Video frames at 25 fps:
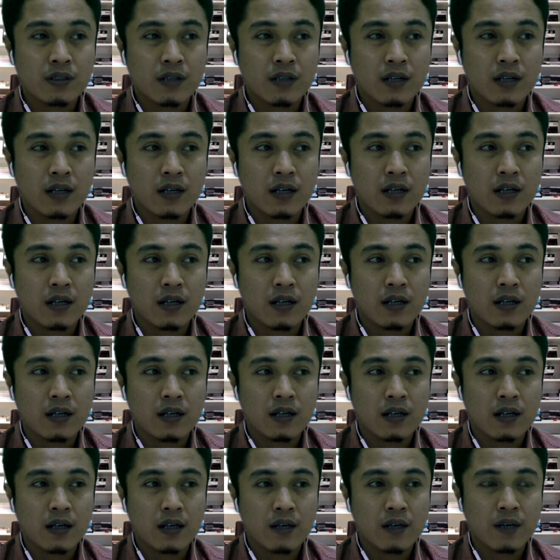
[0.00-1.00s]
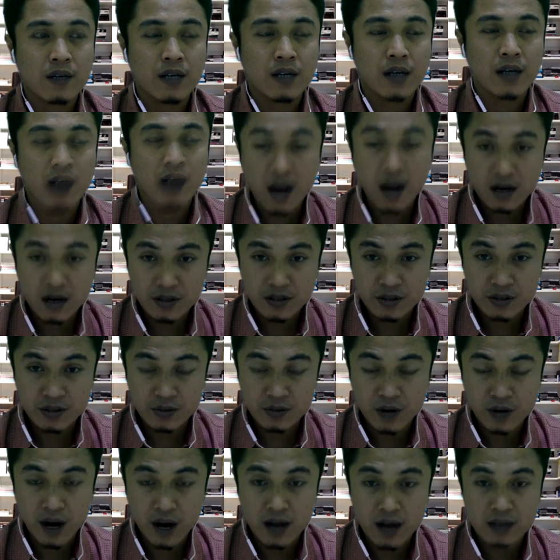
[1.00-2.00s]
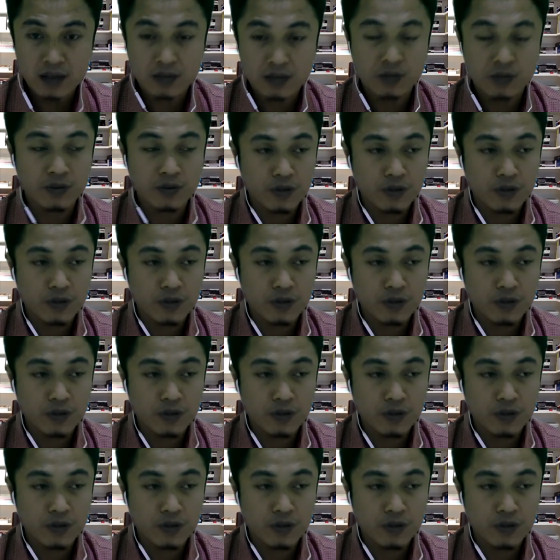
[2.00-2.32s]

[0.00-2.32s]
I'm gonna ask you guys to